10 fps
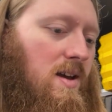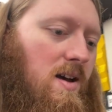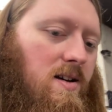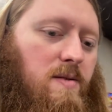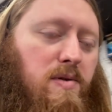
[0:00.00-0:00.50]

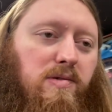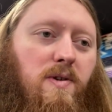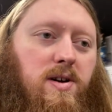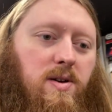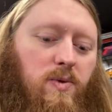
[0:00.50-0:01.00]
Um, it was
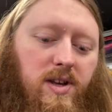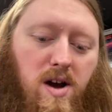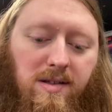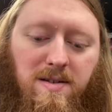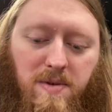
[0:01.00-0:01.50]
very, really
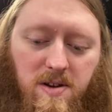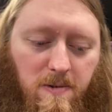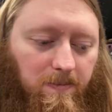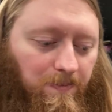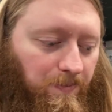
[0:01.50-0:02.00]
awesome to meet
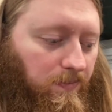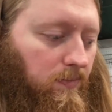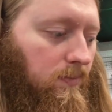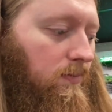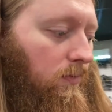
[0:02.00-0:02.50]
you.
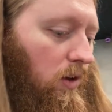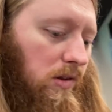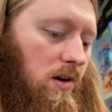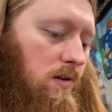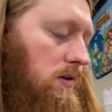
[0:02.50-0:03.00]

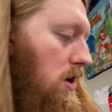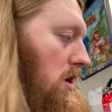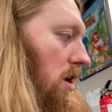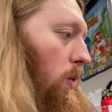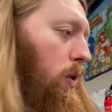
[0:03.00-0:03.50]
So
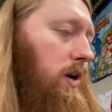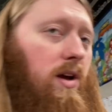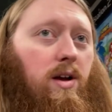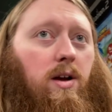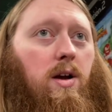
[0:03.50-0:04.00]
we're
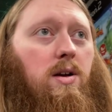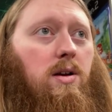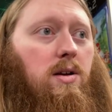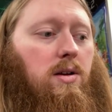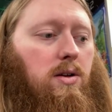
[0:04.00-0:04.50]
going to
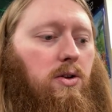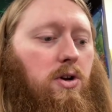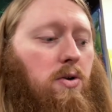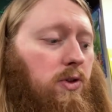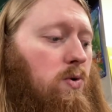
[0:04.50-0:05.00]

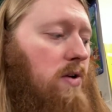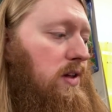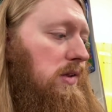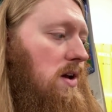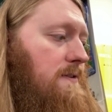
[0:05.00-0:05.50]
go through all
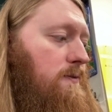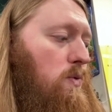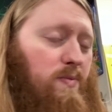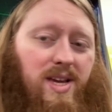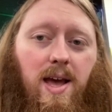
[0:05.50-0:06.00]
this stuff
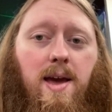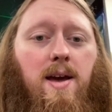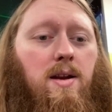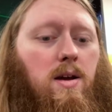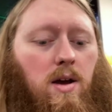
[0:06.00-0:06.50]
when we
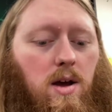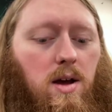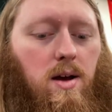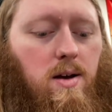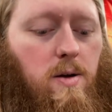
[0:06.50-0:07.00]
can.
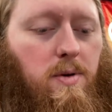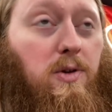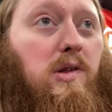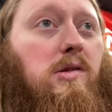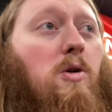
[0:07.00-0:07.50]
Um,
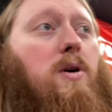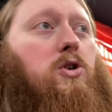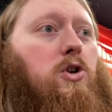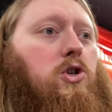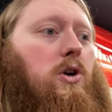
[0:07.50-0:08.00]
there's so
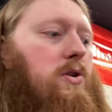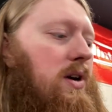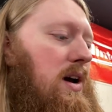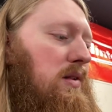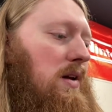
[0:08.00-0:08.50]
much to show you
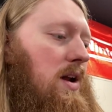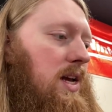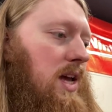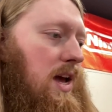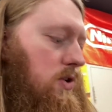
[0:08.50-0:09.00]
guys, and I
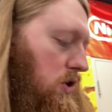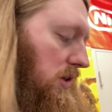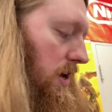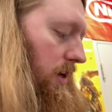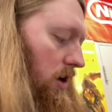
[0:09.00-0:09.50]
can't
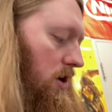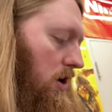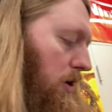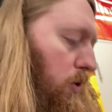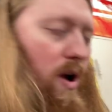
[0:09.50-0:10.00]
just like
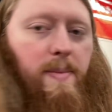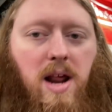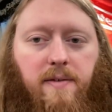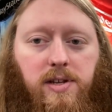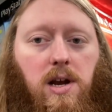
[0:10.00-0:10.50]
grab it
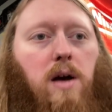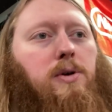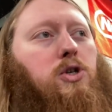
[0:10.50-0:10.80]
out of a tub